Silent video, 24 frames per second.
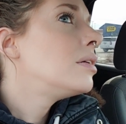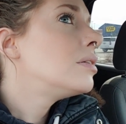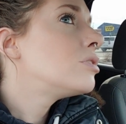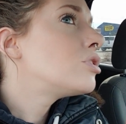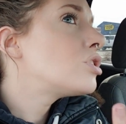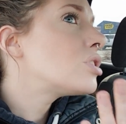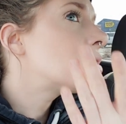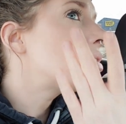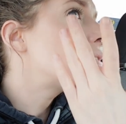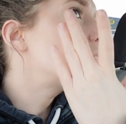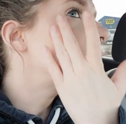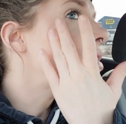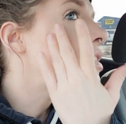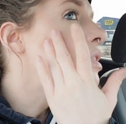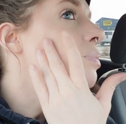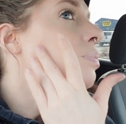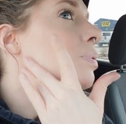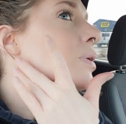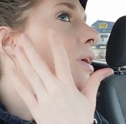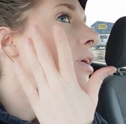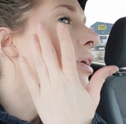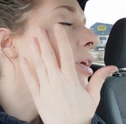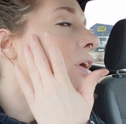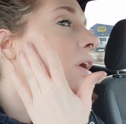just
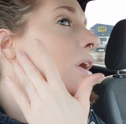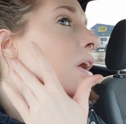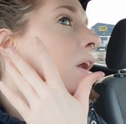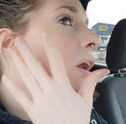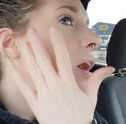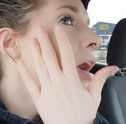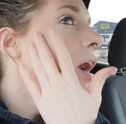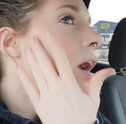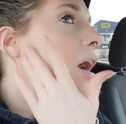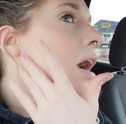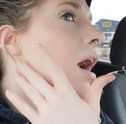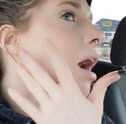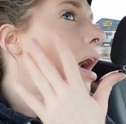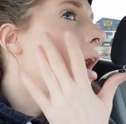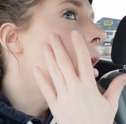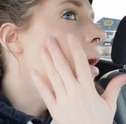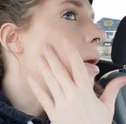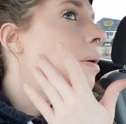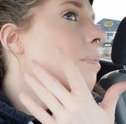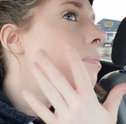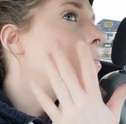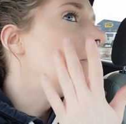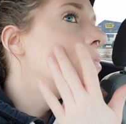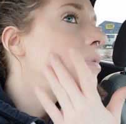disappear.
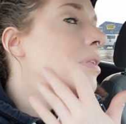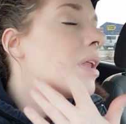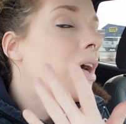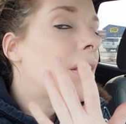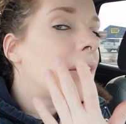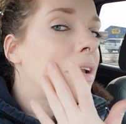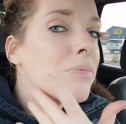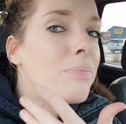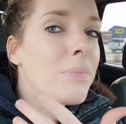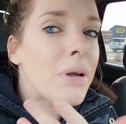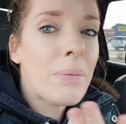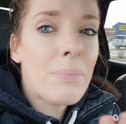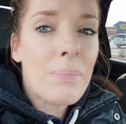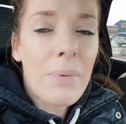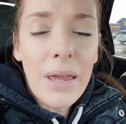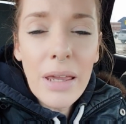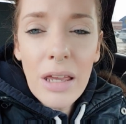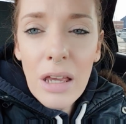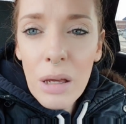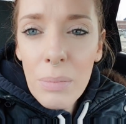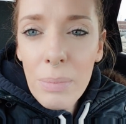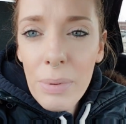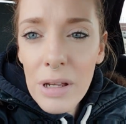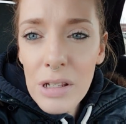None of my
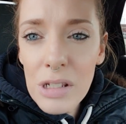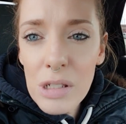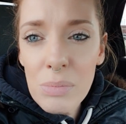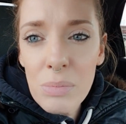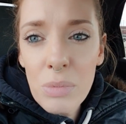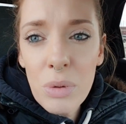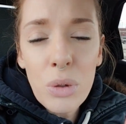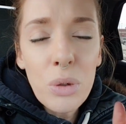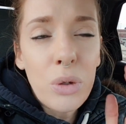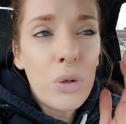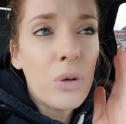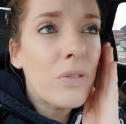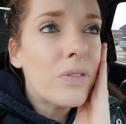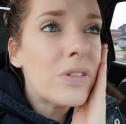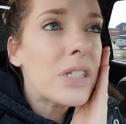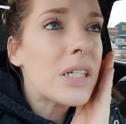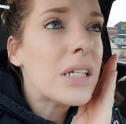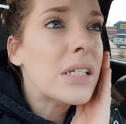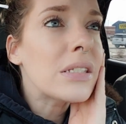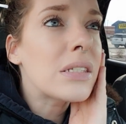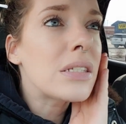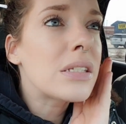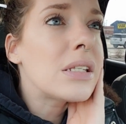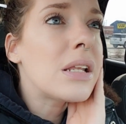makeup has moved.
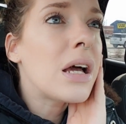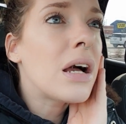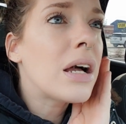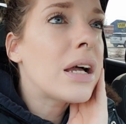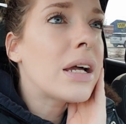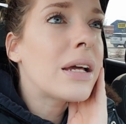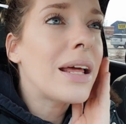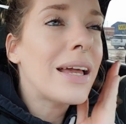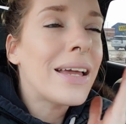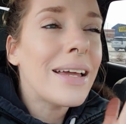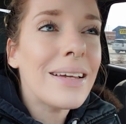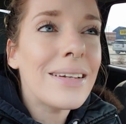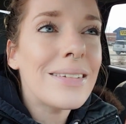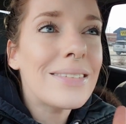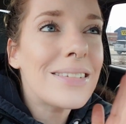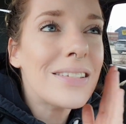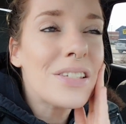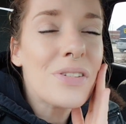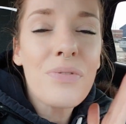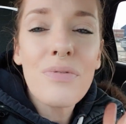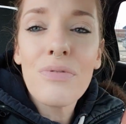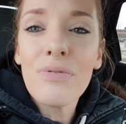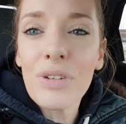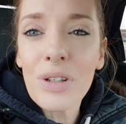It
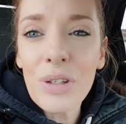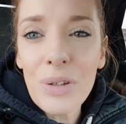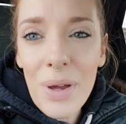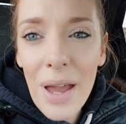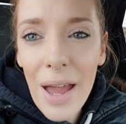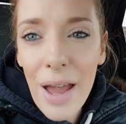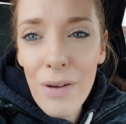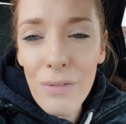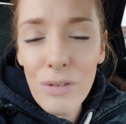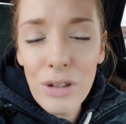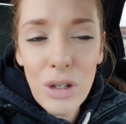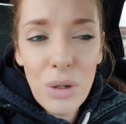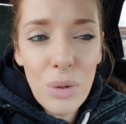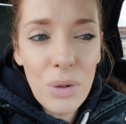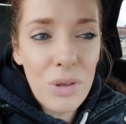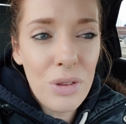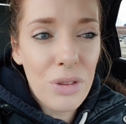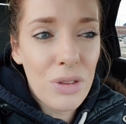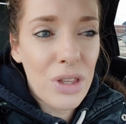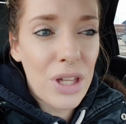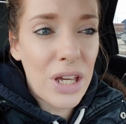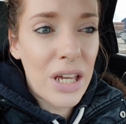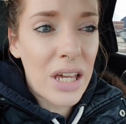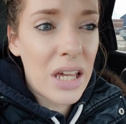doesn't feel heavy or
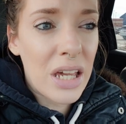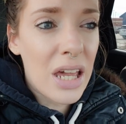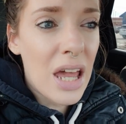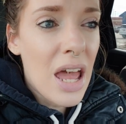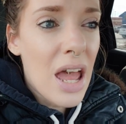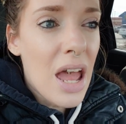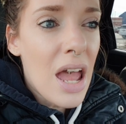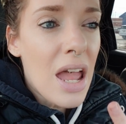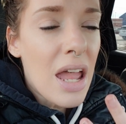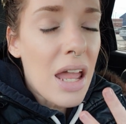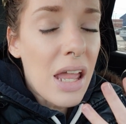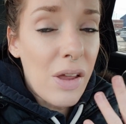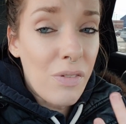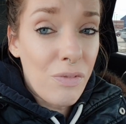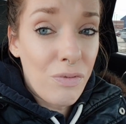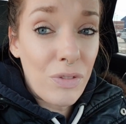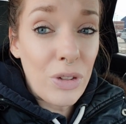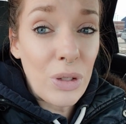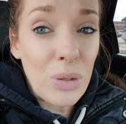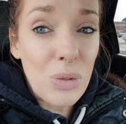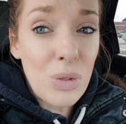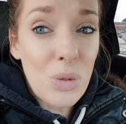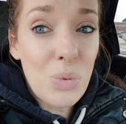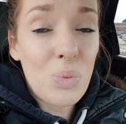thick. It
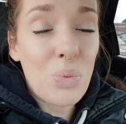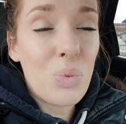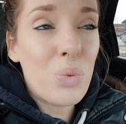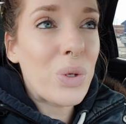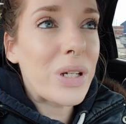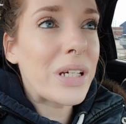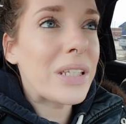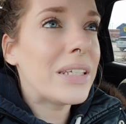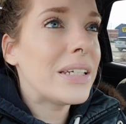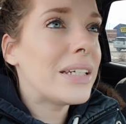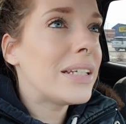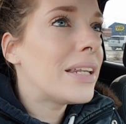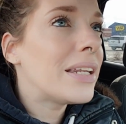feels really